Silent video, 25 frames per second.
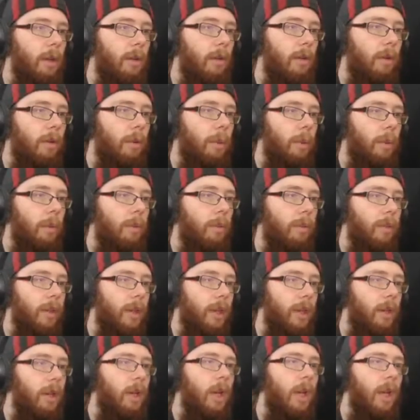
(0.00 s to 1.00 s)
3 away from
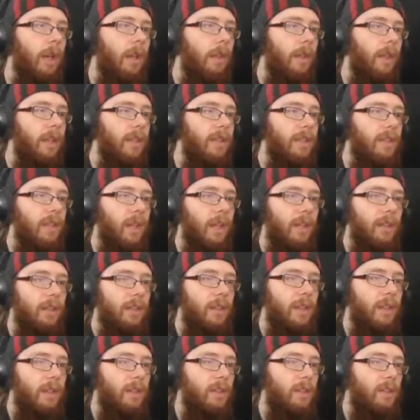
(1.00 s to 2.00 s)
there. That's nice.
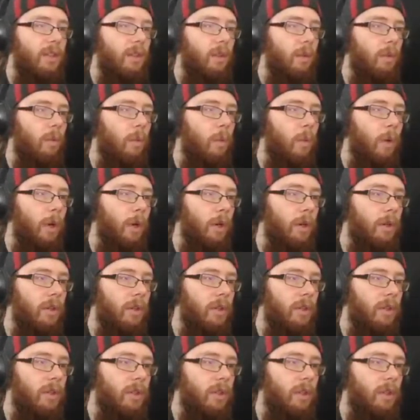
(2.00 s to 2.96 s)
This works